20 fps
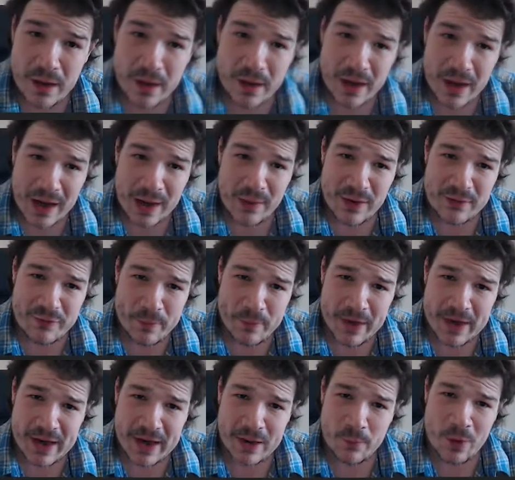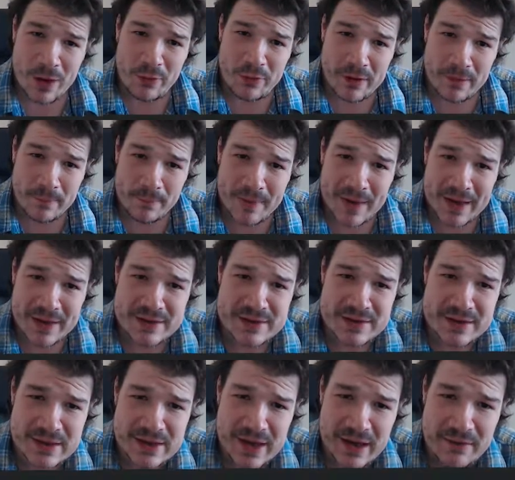Hello everybody and welcome back
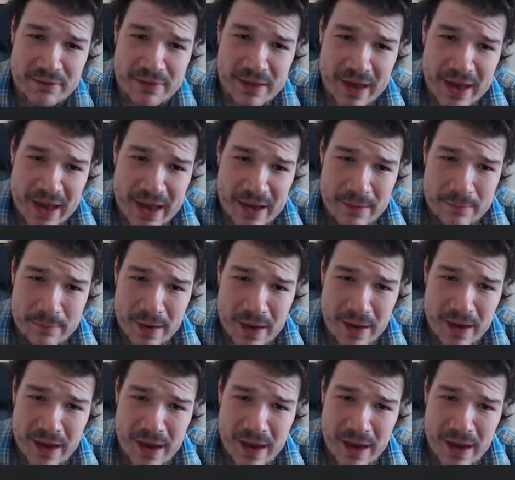to the day of the game.